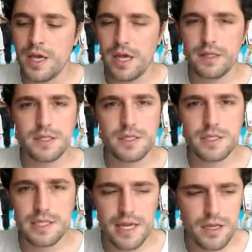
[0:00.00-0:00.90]
And this
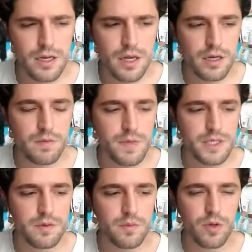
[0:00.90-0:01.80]
is
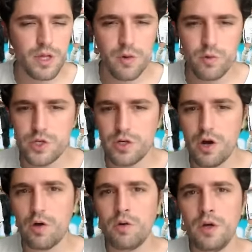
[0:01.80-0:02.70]
inadmissible, and we should
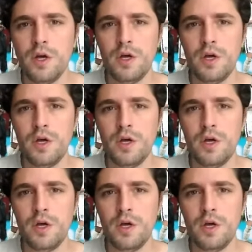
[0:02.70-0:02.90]
all